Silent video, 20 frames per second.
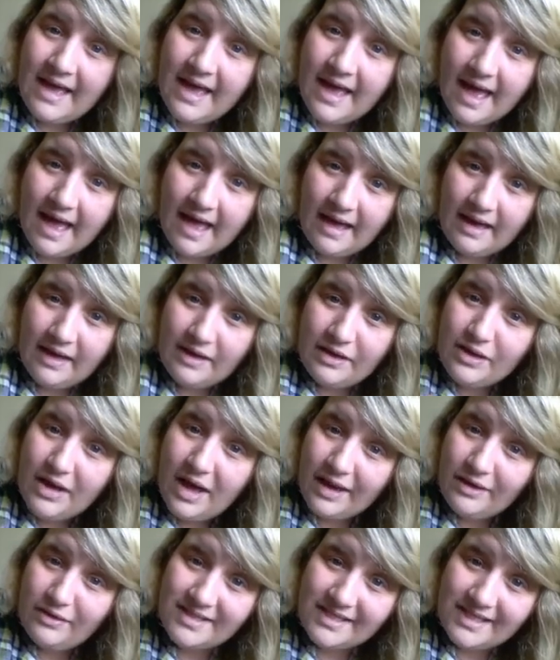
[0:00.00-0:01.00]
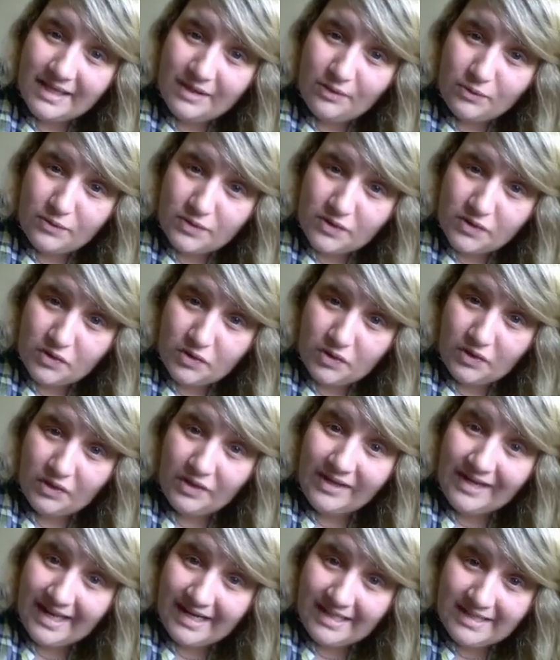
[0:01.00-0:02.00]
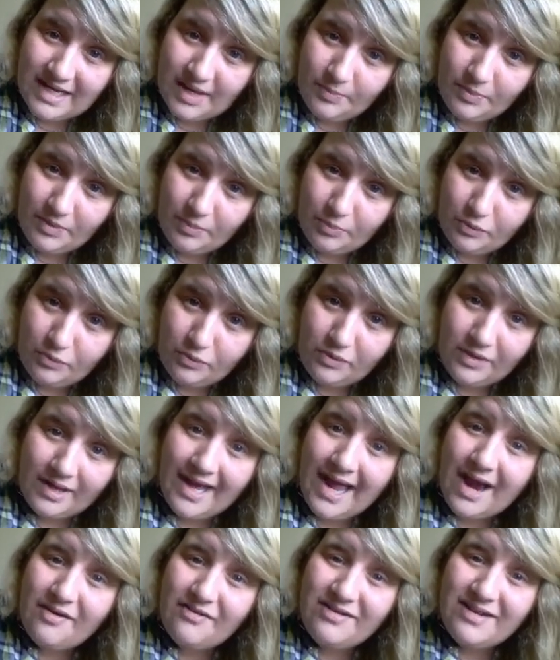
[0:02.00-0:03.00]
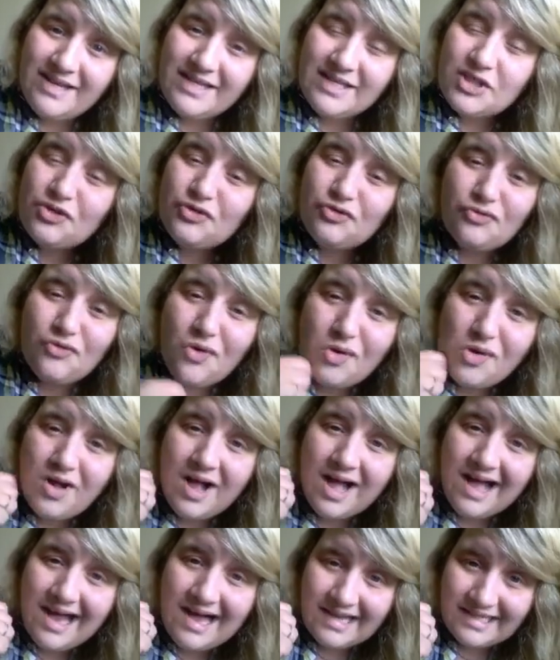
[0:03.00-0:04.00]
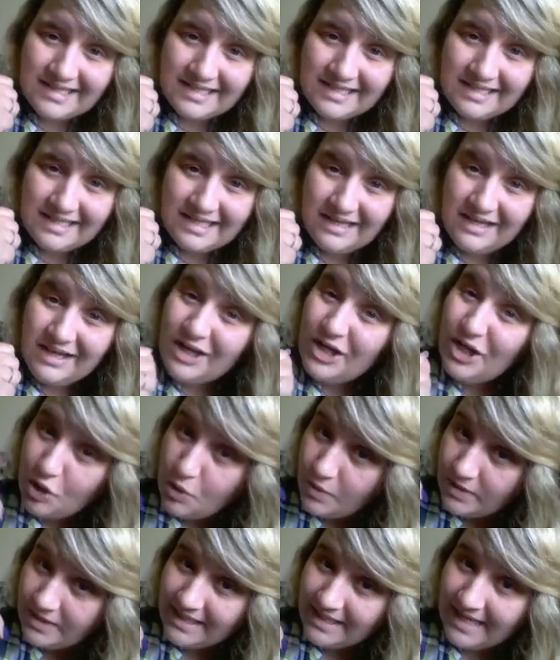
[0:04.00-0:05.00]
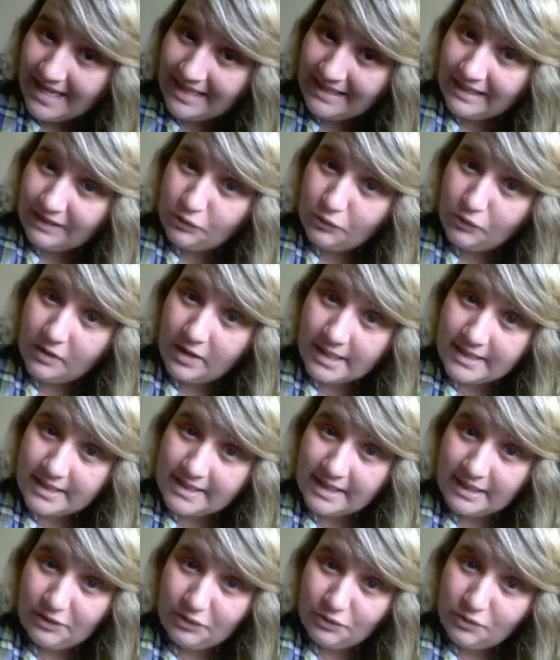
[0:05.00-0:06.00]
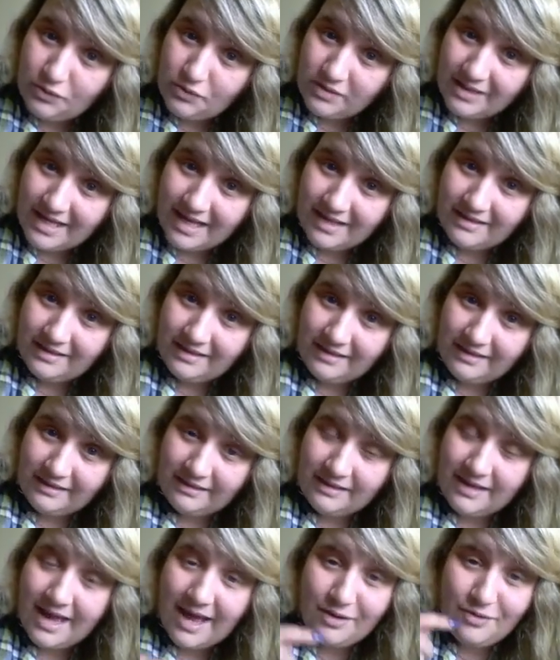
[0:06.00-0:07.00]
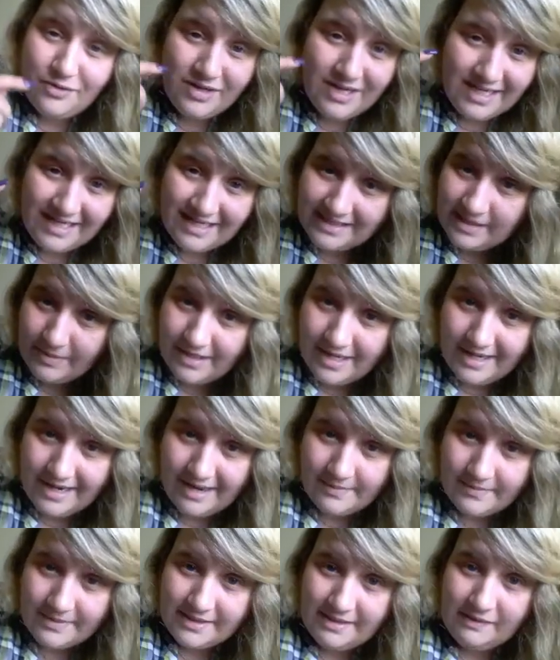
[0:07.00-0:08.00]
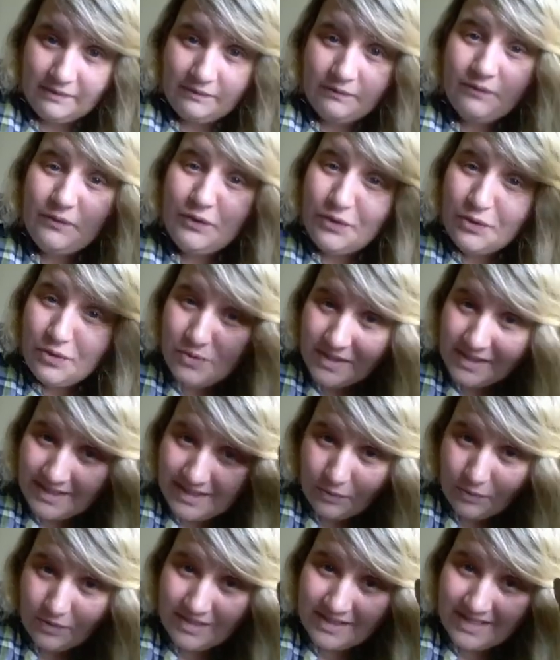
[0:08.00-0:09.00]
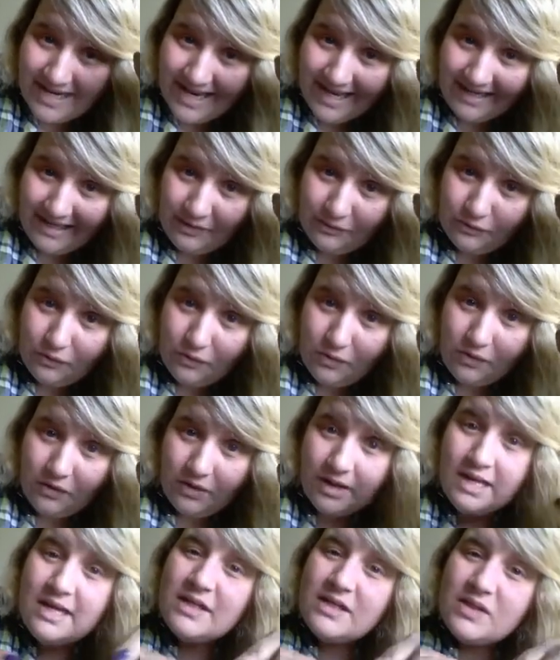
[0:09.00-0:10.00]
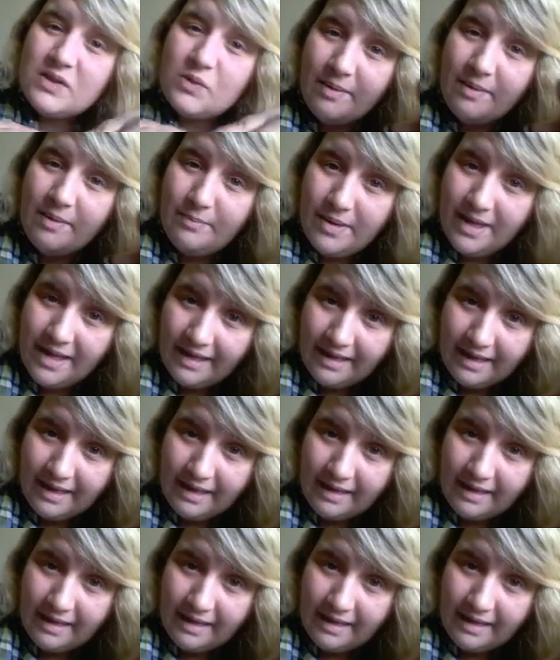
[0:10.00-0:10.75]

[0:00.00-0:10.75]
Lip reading: I know say also Niger people carry strong hearts. You know what I did talk as I did talk that thing. I don't need to explain myself. You know say what I did talk. So I beg,